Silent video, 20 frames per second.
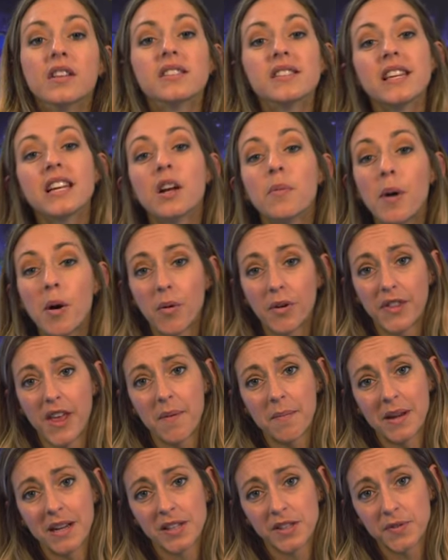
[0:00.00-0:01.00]
Let's think about what
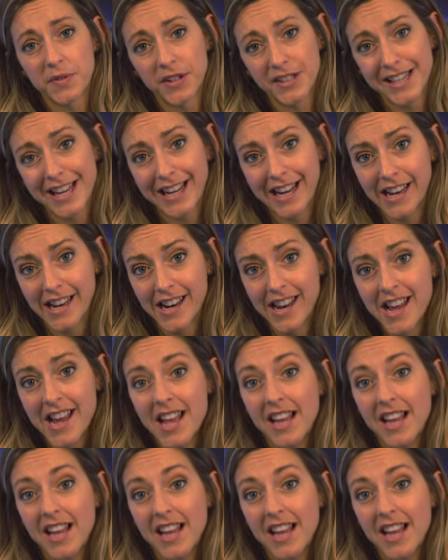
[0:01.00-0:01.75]
that means for a second.